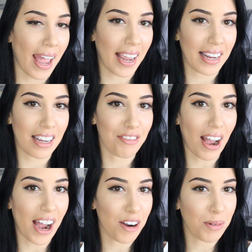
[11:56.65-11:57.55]
Hey,
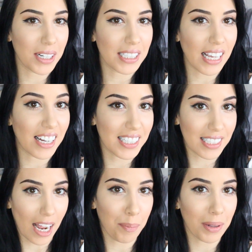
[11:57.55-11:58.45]
if I was a
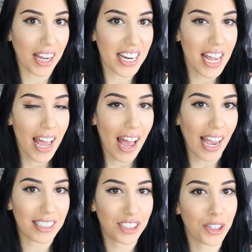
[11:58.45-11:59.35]
stoplight,
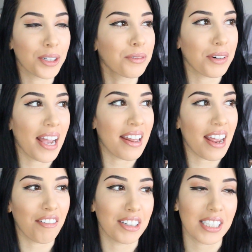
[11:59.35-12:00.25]
I'd turn
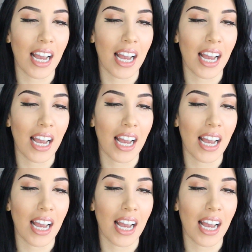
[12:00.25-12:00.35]
red every